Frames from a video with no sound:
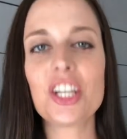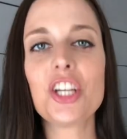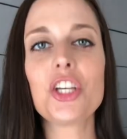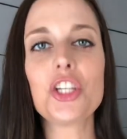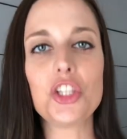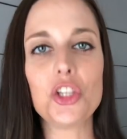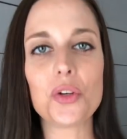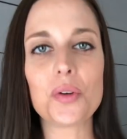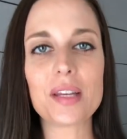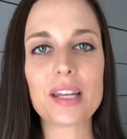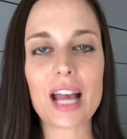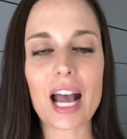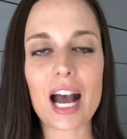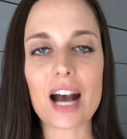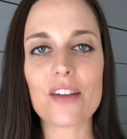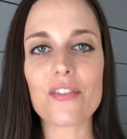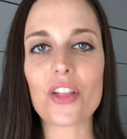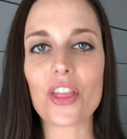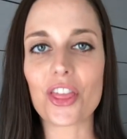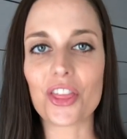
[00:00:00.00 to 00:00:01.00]
You can
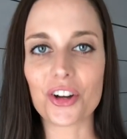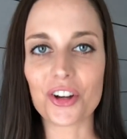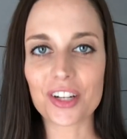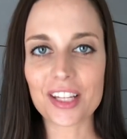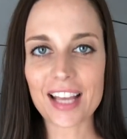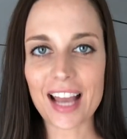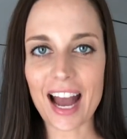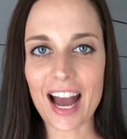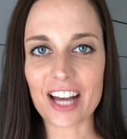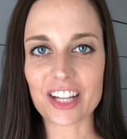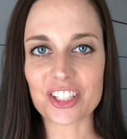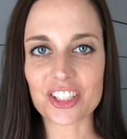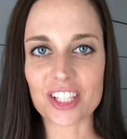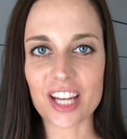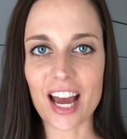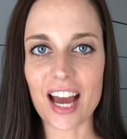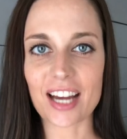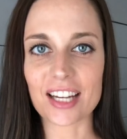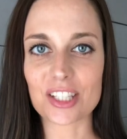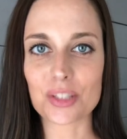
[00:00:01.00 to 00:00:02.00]
have 30
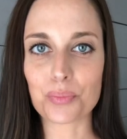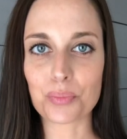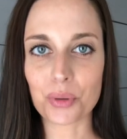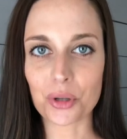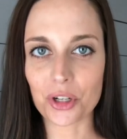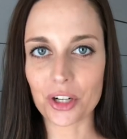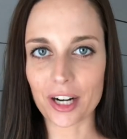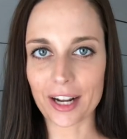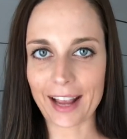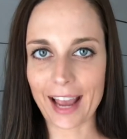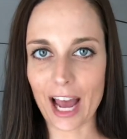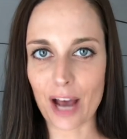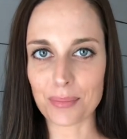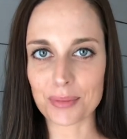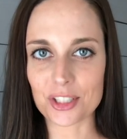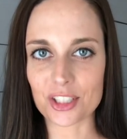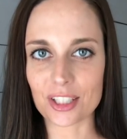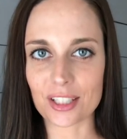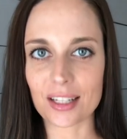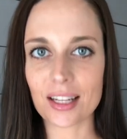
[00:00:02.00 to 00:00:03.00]
hashtags per
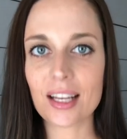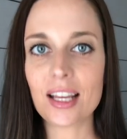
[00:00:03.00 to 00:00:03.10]
caption.